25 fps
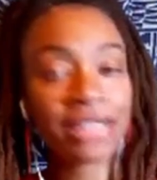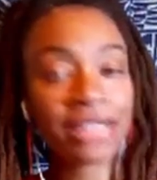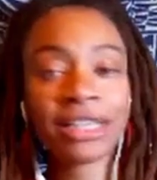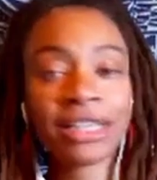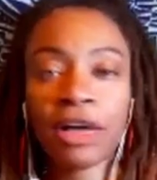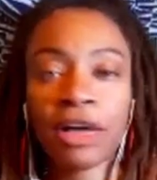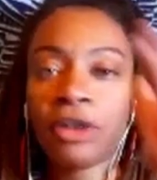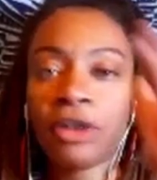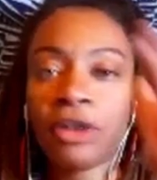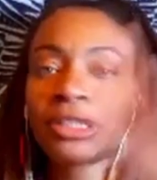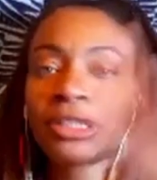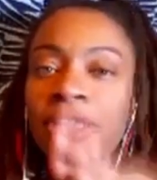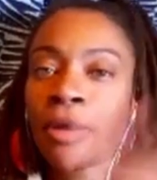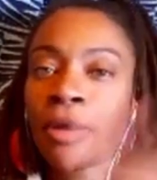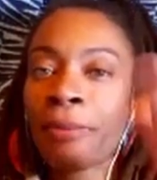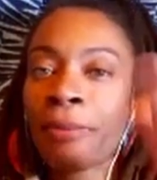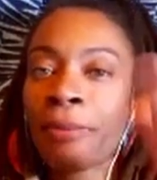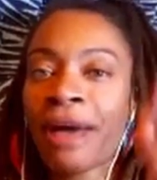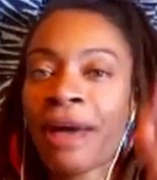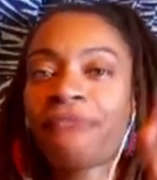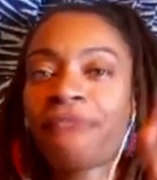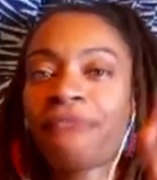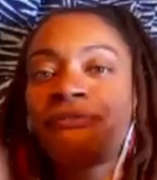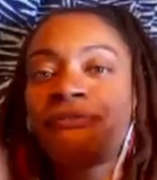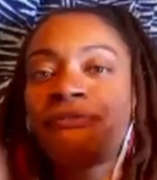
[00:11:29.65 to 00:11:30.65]
So
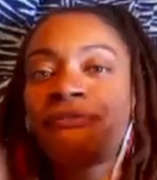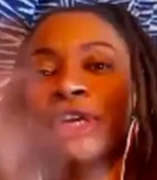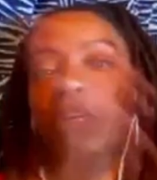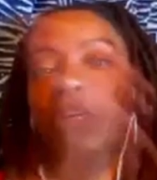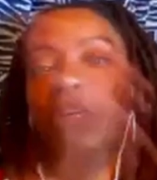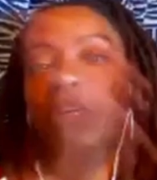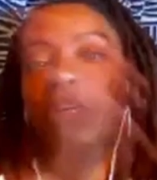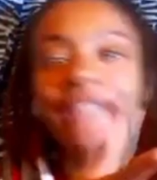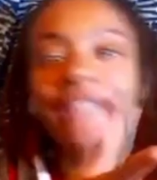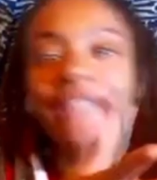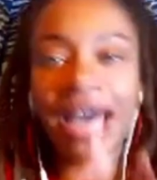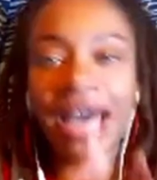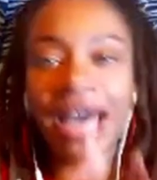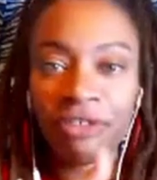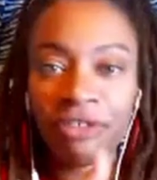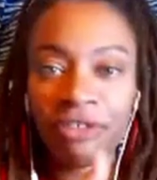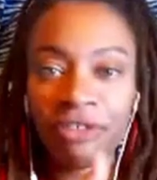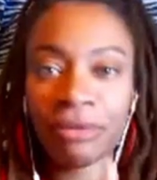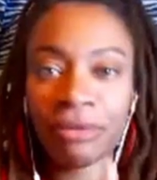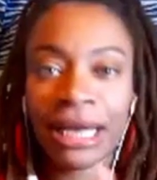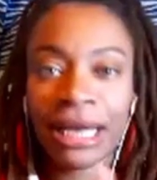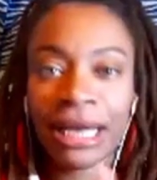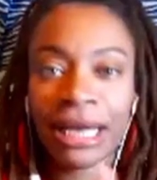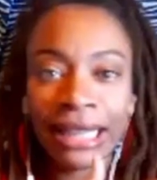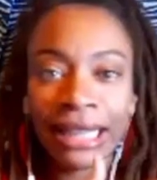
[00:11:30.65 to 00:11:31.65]
my first half of
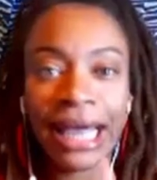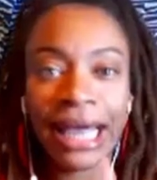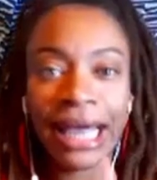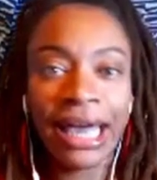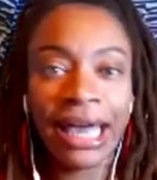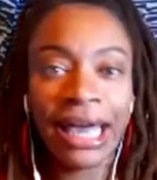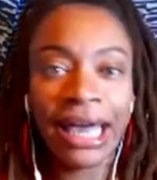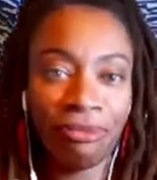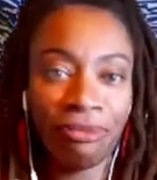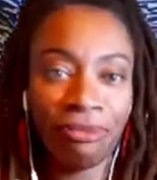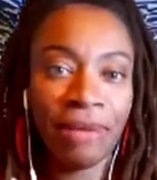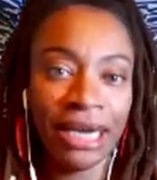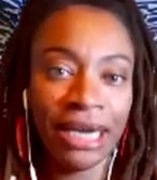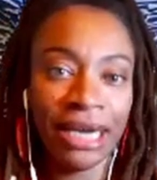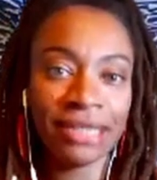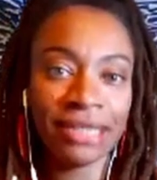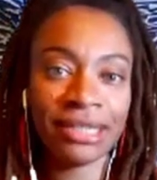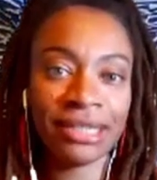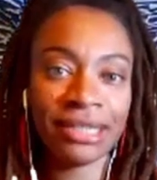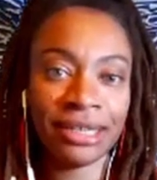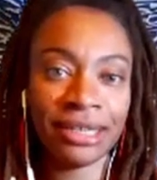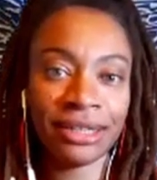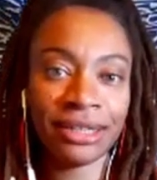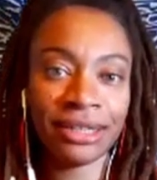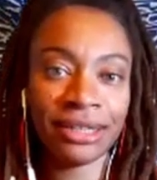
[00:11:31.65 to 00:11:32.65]
my life,
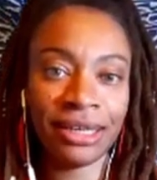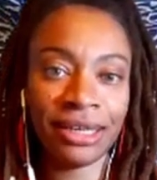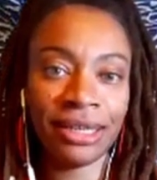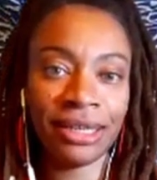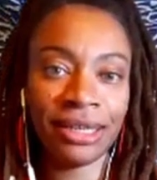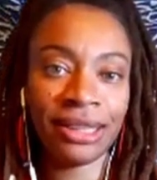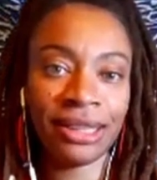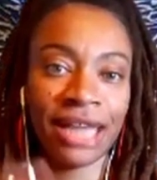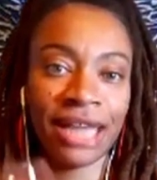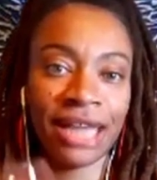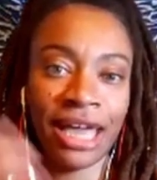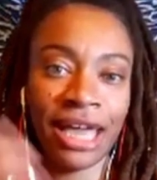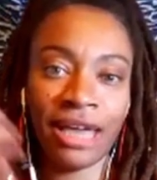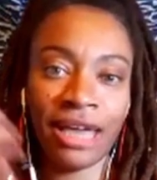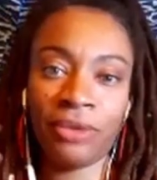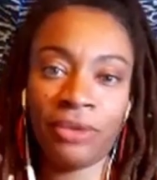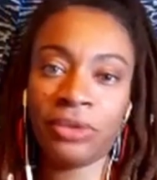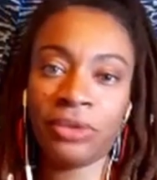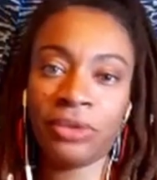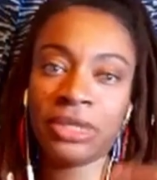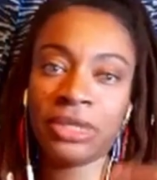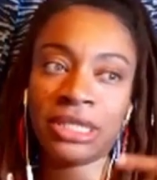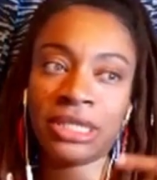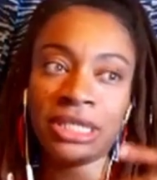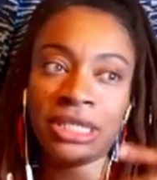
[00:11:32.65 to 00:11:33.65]
basically, that it
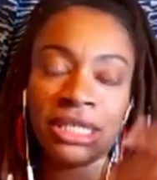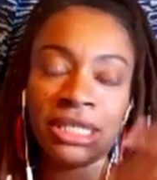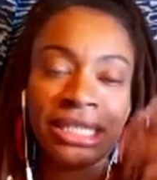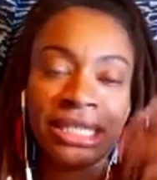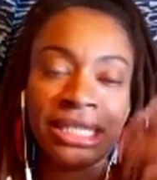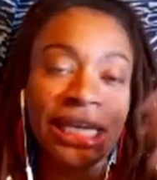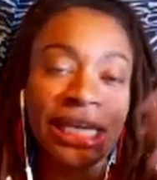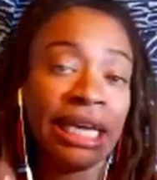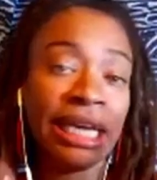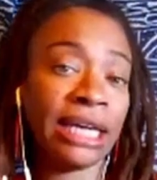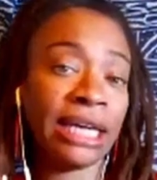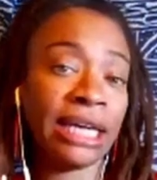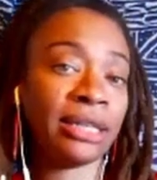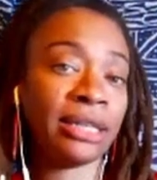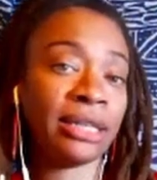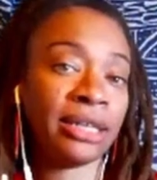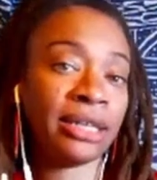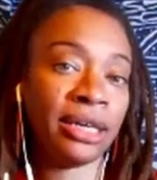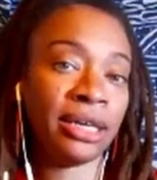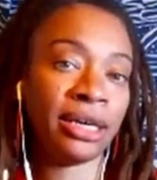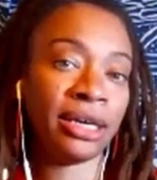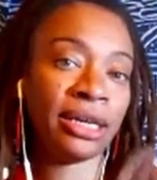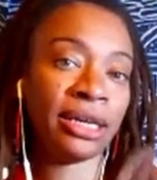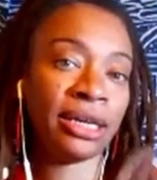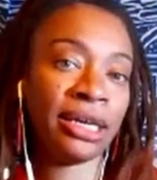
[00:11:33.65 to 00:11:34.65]
was just
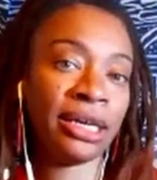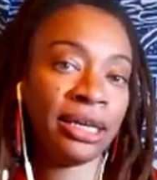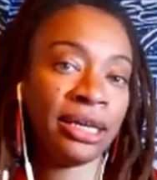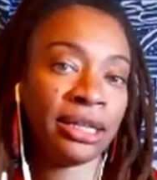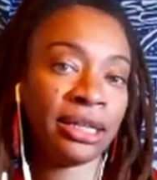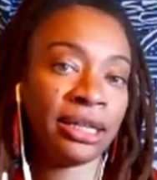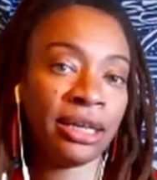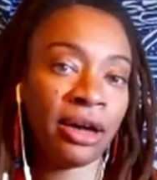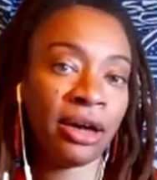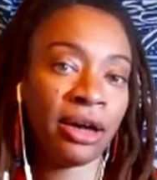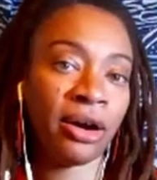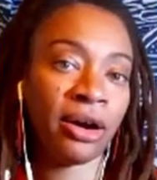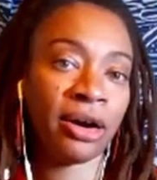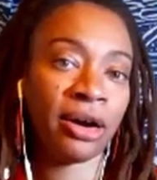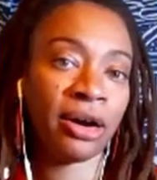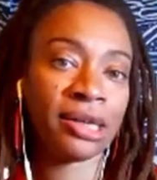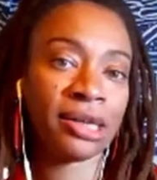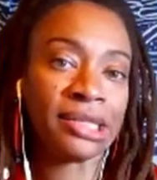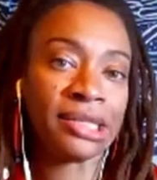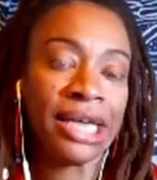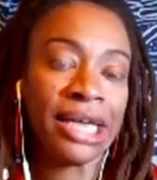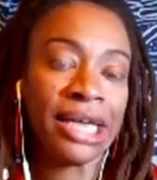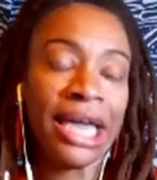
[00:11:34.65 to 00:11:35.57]
healing and healing art.